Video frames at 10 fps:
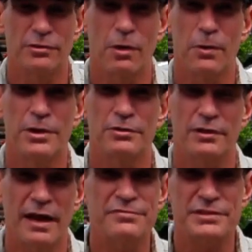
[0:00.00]
If you lower
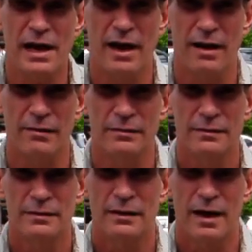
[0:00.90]
your lifestyle
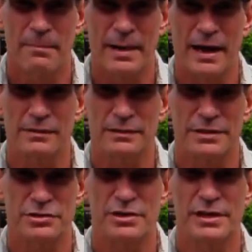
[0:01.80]

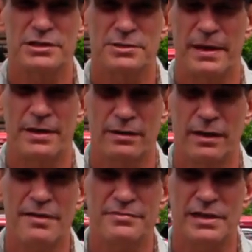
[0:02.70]
amount that you need to spend
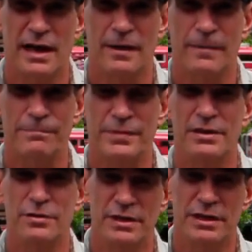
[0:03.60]
on lifestyle,
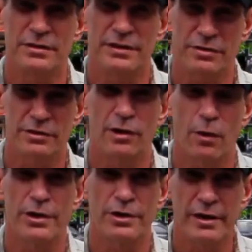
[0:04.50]
then you need to, you can
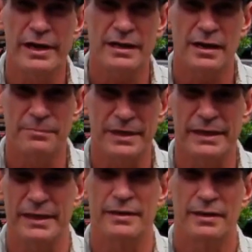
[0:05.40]
lower your income
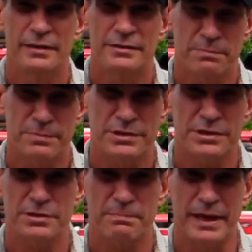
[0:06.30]
needed to
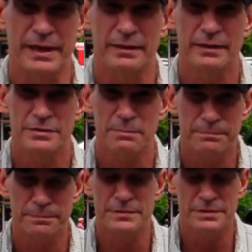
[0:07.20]
participate,
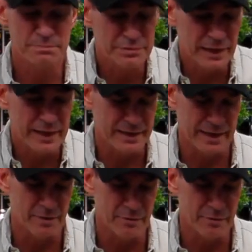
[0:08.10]
to, to play in